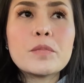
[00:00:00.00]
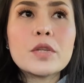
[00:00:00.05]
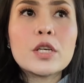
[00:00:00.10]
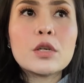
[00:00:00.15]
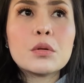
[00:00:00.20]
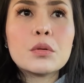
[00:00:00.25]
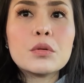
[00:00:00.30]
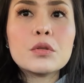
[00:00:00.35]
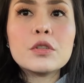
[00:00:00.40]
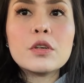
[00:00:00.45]

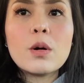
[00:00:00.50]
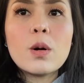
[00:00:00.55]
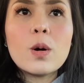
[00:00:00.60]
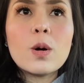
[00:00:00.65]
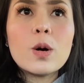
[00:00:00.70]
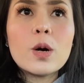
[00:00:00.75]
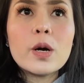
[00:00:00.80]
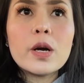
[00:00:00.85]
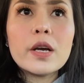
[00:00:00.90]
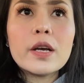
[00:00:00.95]
crude
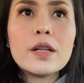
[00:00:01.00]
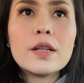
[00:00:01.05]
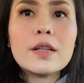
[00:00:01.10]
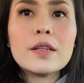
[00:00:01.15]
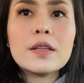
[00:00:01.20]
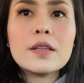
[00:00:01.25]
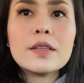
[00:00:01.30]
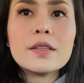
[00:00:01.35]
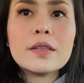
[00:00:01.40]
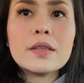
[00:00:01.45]

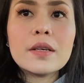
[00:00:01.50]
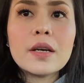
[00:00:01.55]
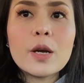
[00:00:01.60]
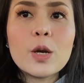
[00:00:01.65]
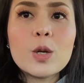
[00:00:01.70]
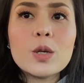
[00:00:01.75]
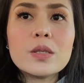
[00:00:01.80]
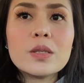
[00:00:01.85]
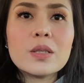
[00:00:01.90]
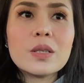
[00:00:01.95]
oil,
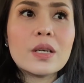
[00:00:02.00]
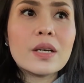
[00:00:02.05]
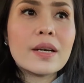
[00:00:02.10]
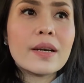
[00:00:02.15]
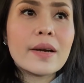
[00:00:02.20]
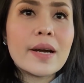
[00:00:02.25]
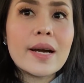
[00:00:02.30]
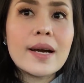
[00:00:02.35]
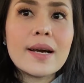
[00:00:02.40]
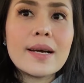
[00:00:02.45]
kerosene
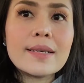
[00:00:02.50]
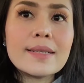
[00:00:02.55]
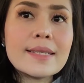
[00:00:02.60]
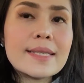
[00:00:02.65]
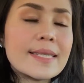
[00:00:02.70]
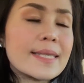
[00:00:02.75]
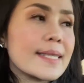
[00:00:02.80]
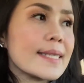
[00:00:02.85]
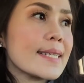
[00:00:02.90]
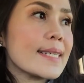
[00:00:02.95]

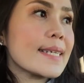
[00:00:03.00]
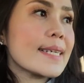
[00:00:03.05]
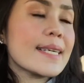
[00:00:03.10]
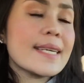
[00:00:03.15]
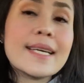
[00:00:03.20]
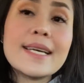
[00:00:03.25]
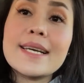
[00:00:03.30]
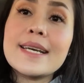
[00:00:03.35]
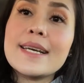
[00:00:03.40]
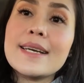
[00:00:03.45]
gas.
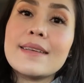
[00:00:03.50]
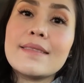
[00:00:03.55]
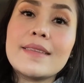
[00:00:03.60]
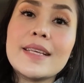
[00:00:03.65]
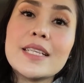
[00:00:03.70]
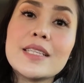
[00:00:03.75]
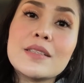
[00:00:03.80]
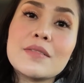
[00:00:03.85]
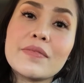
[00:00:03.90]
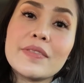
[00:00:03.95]

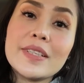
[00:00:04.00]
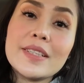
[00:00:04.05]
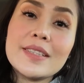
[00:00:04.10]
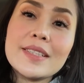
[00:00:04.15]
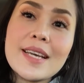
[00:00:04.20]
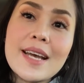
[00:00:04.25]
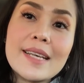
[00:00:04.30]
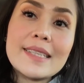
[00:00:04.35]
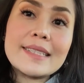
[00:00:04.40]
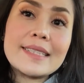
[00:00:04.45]
That's
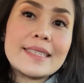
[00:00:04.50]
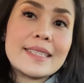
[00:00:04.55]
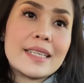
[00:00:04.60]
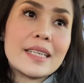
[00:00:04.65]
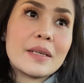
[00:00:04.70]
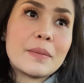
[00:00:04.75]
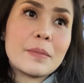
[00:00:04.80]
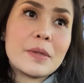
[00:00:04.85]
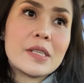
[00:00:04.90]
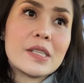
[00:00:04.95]
fantastic
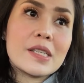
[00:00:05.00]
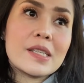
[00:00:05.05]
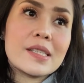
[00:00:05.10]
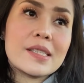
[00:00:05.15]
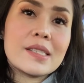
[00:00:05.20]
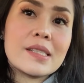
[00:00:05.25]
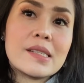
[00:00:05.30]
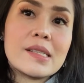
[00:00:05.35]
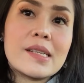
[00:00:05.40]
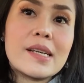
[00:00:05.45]

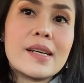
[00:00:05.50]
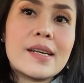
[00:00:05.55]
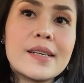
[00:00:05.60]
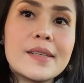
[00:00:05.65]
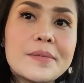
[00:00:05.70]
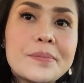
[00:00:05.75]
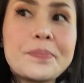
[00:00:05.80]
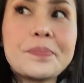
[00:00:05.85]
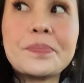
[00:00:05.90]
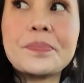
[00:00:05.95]
because
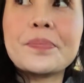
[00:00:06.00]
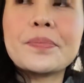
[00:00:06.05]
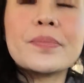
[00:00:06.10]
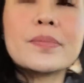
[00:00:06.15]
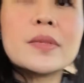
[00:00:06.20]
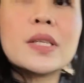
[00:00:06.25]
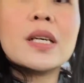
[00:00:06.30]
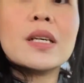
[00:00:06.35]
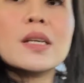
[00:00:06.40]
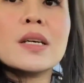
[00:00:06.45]
yeah.
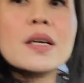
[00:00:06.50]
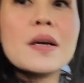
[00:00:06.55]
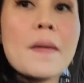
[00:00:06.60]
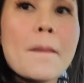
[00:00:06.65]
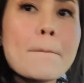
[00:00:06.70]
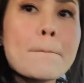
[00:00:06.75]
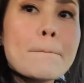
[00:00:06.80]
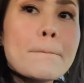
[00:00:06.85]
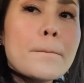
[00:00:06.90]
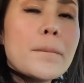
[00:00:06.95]

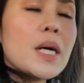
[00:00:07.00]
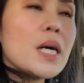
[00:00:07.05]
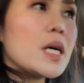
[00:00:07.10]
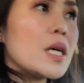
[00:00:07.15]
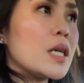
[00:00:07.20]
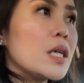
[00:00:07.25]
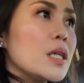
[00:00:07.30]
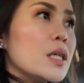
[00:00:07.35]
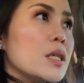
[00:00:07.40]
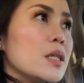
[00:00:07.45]

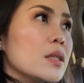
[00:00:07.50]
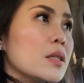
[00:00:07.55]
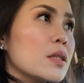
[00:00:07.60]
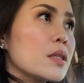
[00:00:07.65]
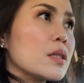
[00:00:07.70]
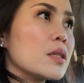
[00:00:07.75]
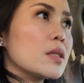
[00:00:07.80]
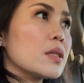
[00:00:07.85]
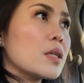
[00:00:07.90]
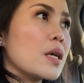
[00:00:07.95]

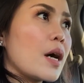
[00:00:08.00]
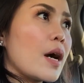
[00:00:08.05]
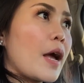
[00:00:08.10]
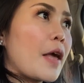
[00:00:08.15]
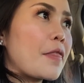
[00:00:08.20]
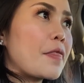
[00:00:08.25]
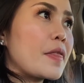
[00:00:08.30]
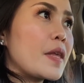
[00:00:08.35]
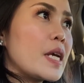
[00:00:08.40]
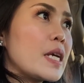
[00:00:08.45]
But
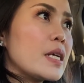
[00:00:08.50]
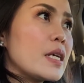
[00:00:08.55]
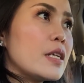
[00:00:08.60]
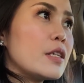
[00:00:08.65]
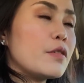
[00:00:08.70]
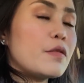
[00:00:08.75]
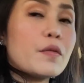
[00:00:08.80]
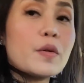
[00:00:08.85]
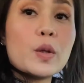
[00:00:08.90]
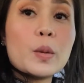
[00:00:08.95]
I think in
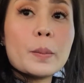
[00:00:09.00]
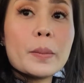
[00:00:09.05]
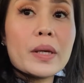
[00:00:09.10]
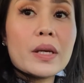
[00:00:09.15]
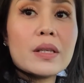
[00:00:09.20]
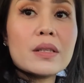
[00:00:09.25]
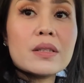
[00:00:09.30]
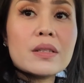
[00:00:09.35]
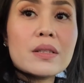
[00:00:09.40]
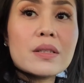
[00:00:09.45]
the
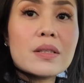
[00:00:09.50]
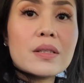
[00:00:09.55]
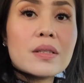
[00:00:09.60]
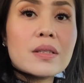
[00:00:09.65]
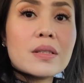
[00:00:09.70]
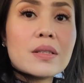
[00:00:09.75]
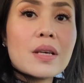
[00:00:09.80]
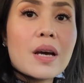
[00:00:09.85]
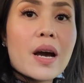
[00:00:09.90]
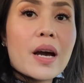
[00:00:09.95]

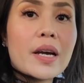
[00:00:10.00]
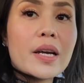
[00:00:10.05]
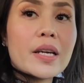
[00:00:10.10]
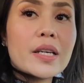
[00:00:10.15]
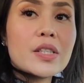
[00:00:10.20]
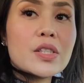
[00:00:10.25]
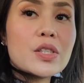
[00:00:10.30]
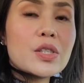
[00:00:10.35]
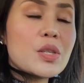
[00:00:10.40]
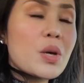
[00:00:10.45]
Philippines,
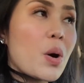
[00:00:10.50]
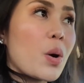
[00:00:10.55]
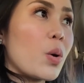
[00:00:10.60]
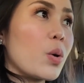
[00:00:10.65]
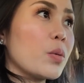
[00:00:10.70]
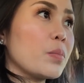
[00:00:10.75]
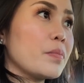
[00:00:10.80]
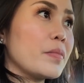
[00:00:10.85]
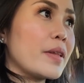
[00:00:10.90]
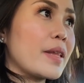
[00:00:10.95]
I just
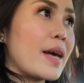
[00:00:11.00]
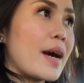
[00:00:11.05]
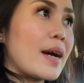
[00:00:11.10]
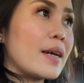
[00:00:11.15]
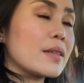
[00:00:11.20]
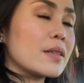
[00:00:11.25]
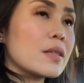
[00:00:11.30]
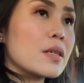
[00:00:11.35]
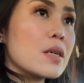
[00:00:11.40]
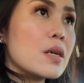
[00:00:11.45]
hope
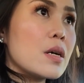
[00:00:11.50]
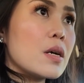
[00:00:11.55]
that